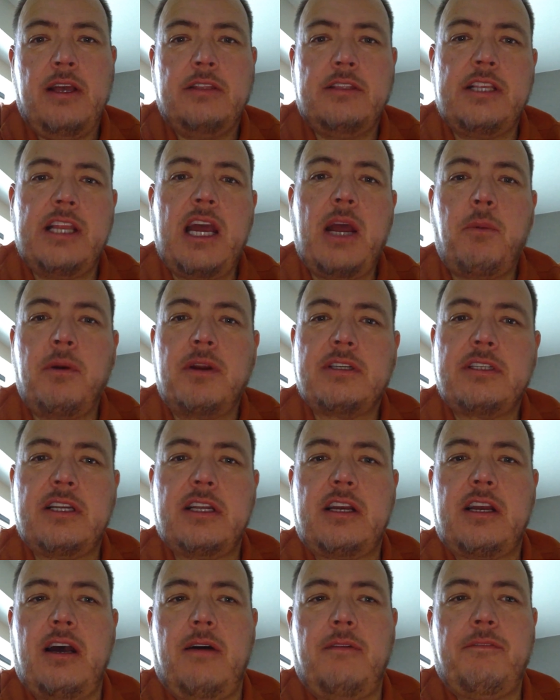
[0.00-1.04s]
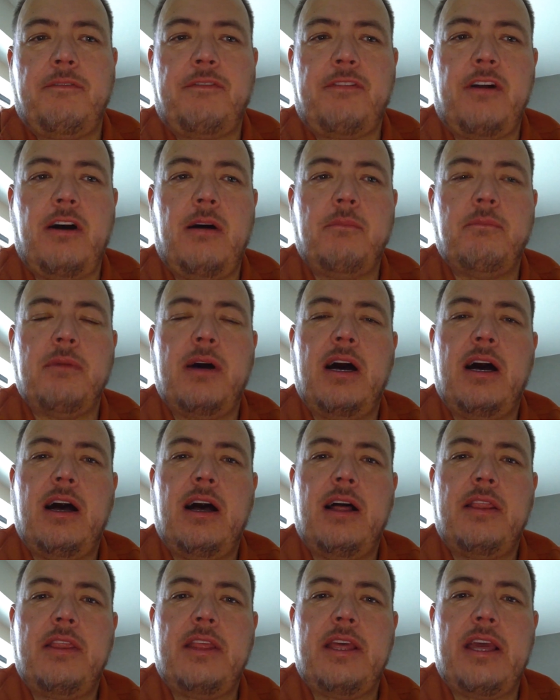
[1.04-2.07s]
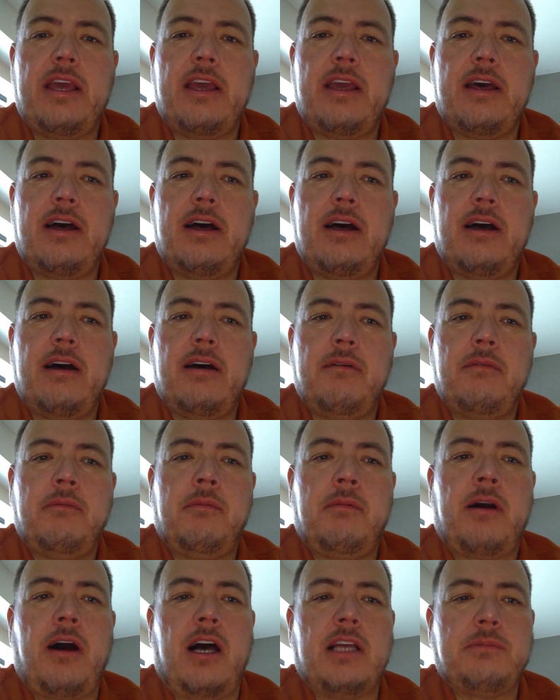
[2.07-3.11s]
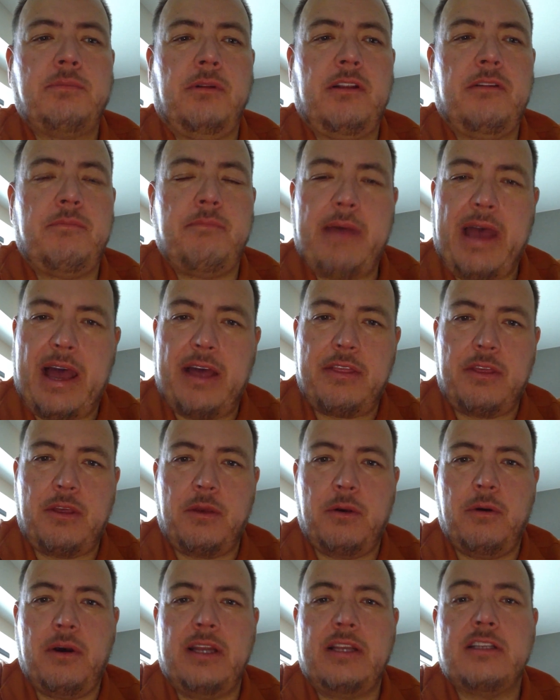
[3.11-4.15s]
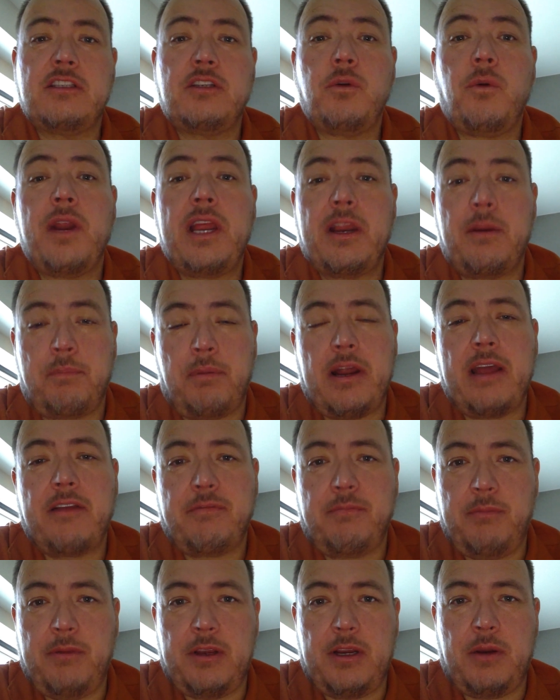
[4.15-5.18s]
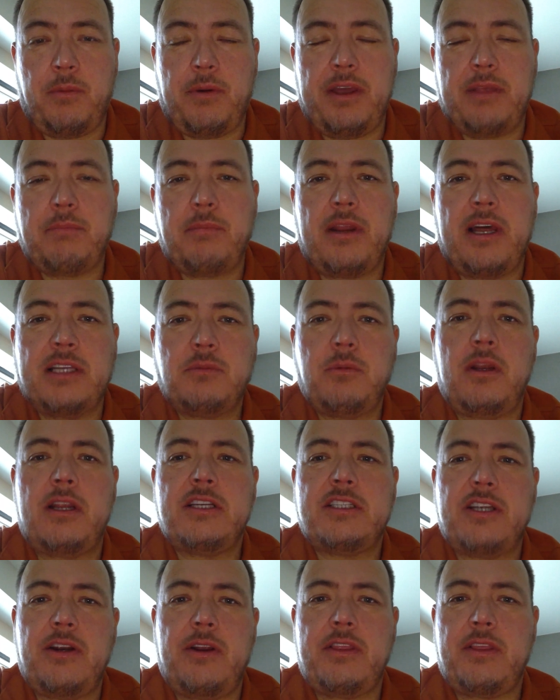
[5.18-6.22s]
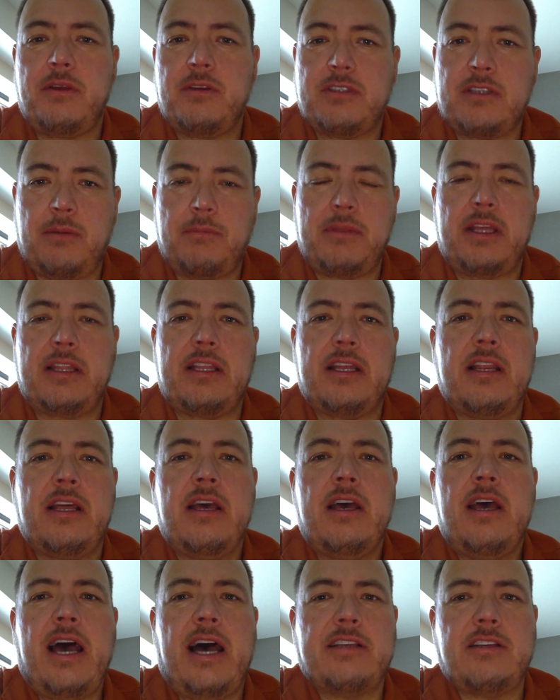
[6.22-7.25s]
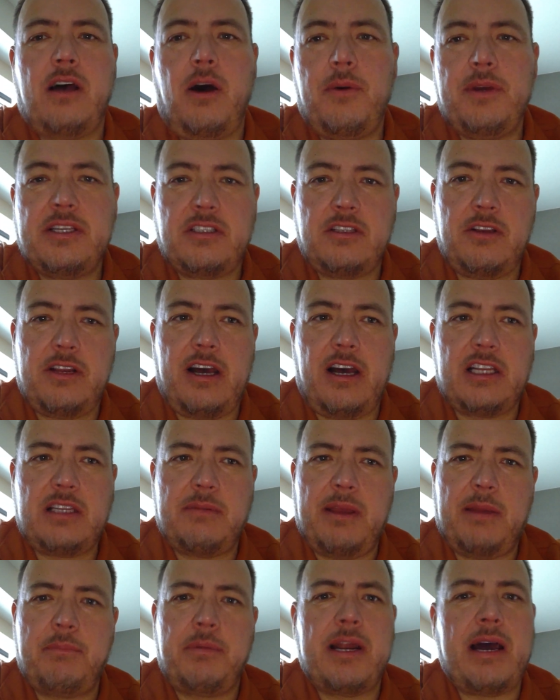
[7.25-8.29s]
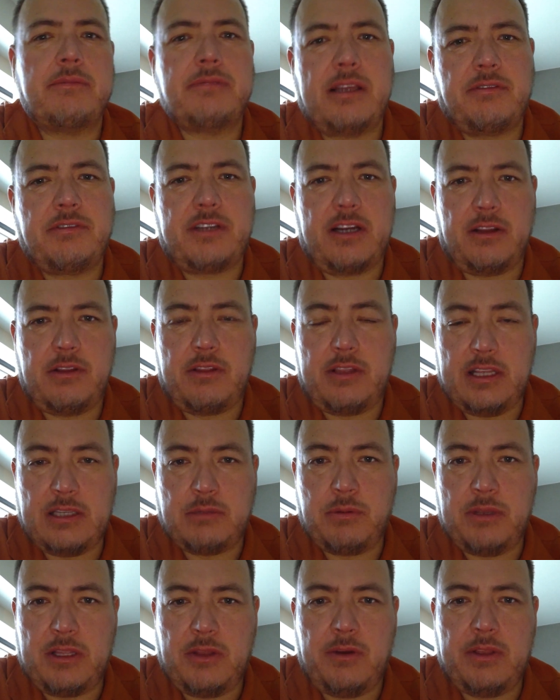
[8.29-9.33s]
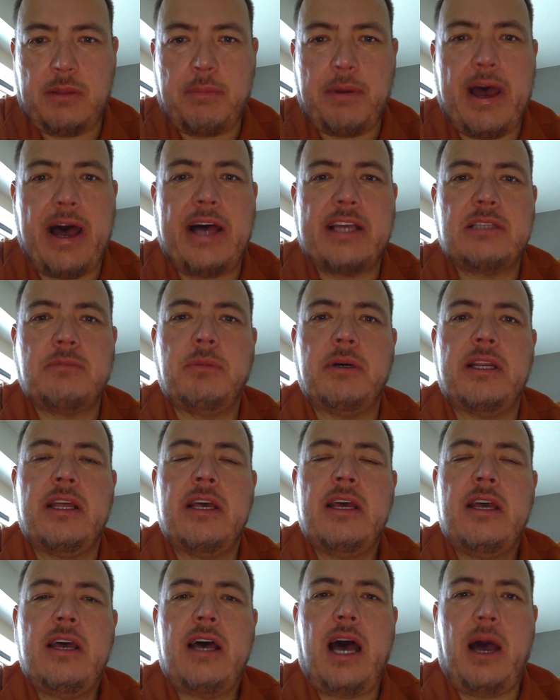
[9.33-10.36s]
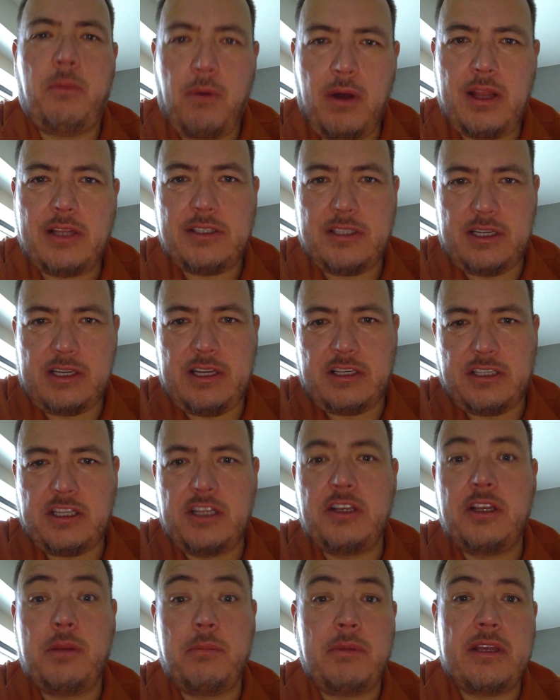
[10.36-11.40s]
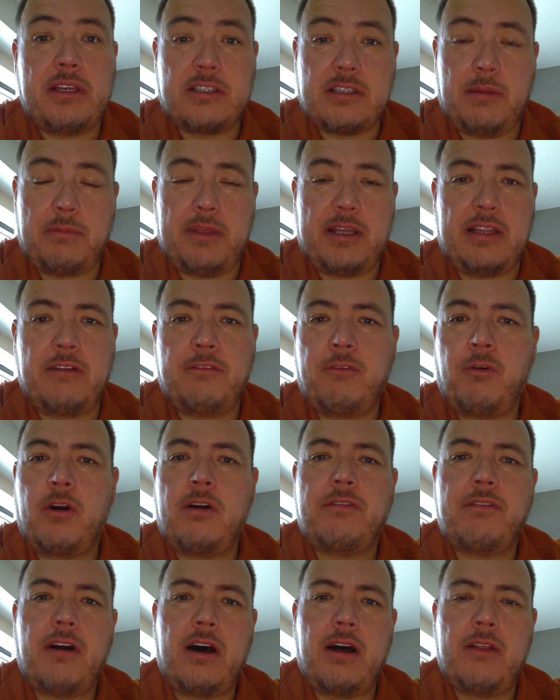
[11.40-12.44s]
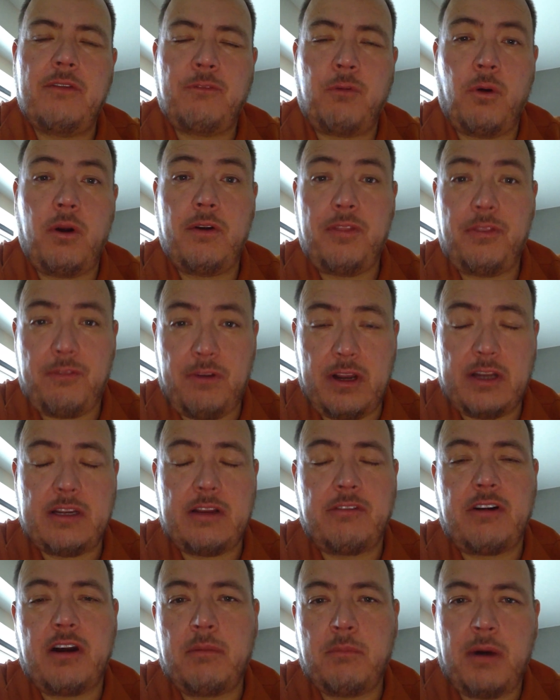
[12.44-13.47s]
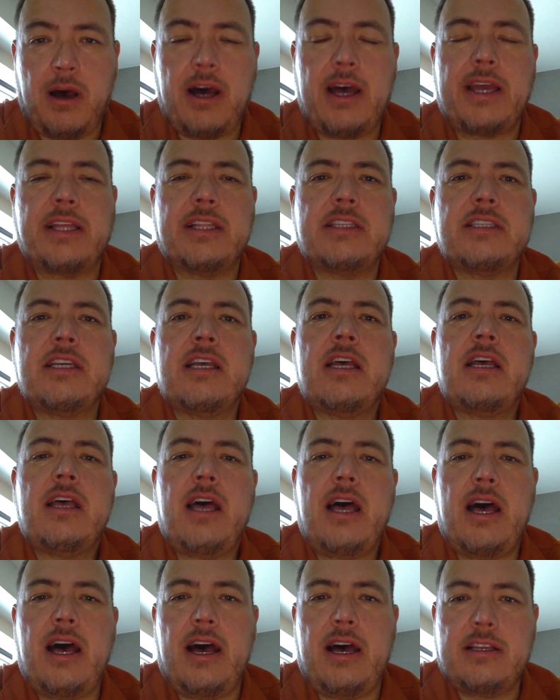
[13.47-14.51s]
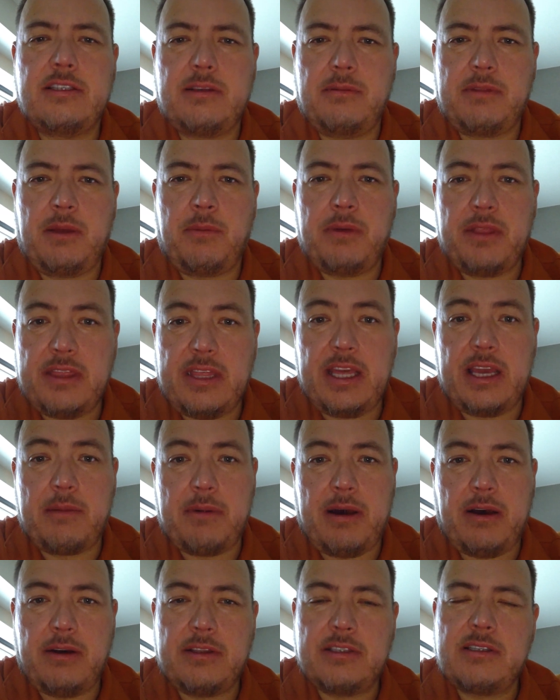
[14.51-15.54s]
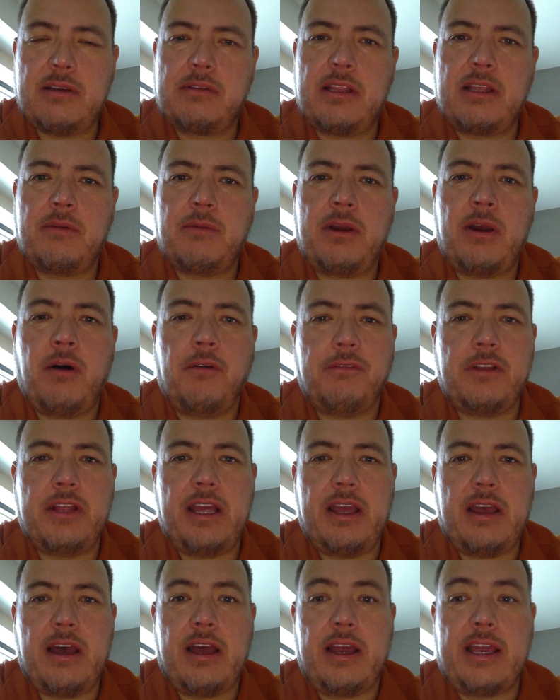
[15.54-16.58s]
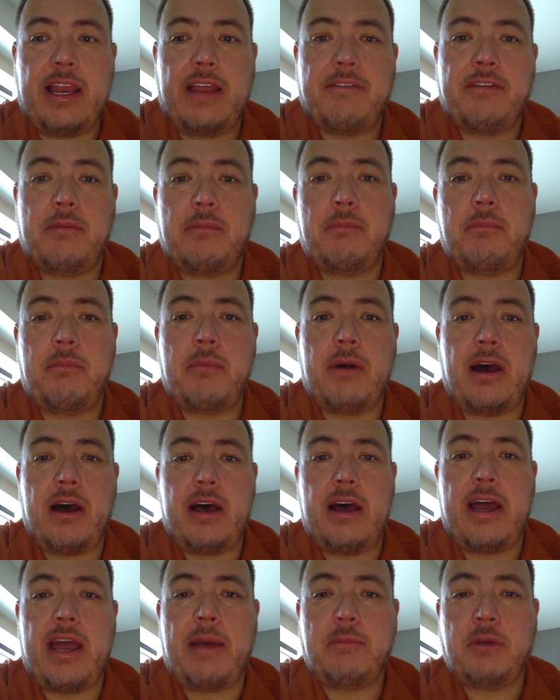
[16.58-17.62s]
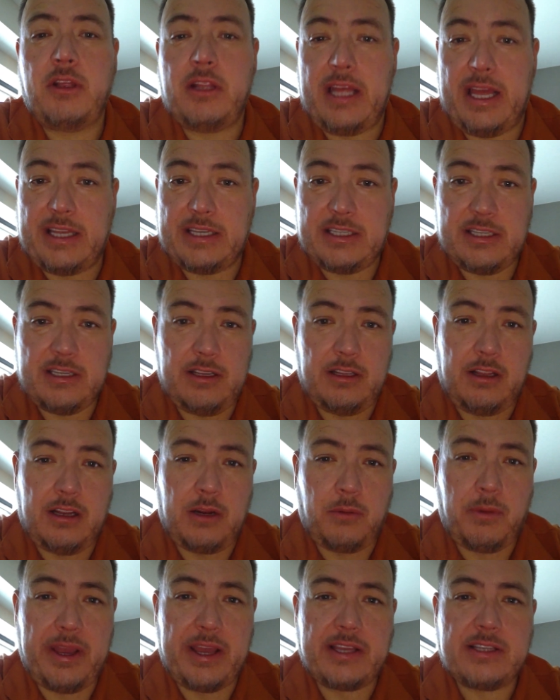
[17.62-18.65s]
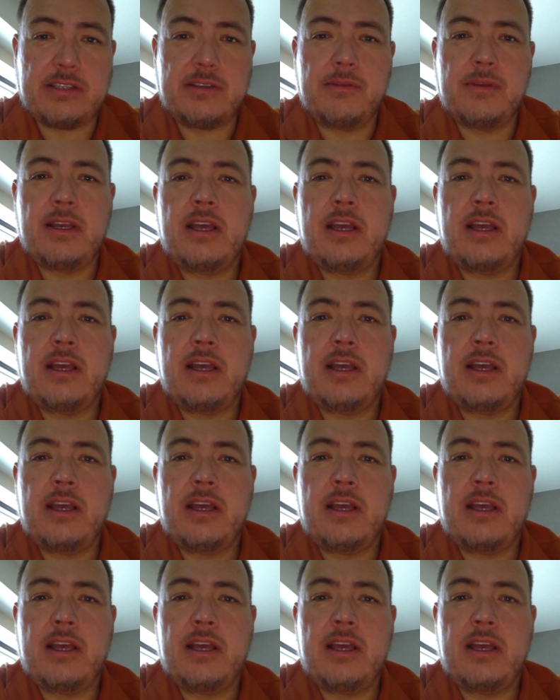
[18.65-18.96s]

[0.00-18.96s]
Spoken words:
Today our word's going to come from the Gospel of Matthew, and a story you're probably familiar with, but I just want to share with you something that has always stood out to me. Perhaps I've shared this with you in the past, but I want it to continue to be something in the forefront of our minds, something we think about, and something we hopefully can even emulate in a lot of ways.